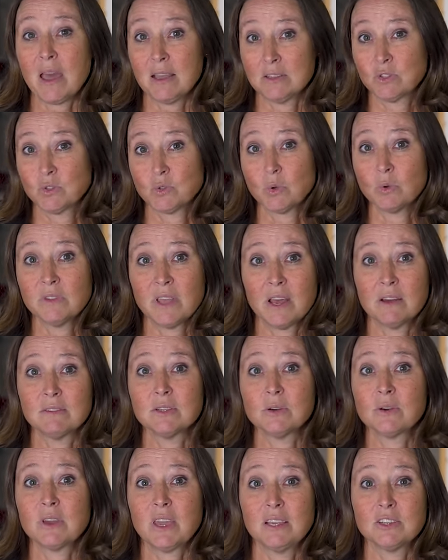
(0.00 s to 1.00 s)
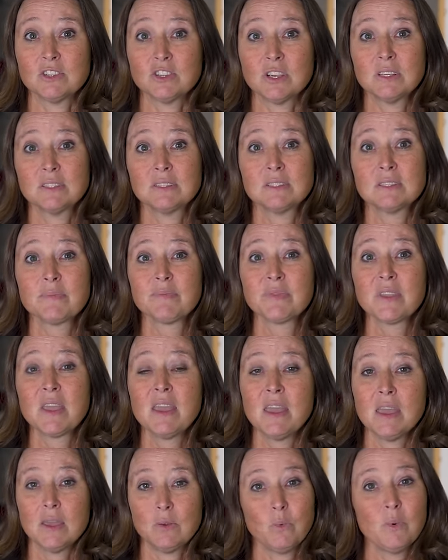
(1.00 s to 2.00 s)
at sold out locations.
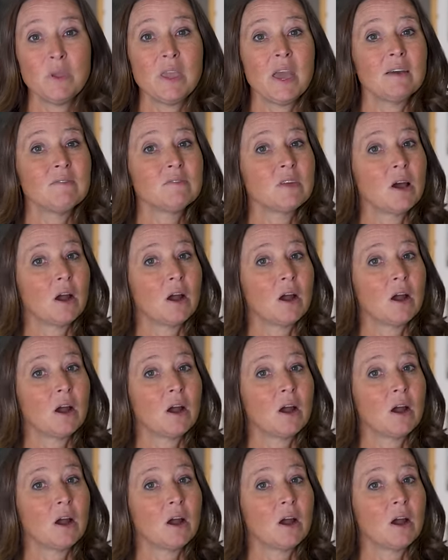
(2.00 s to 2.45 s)
And we have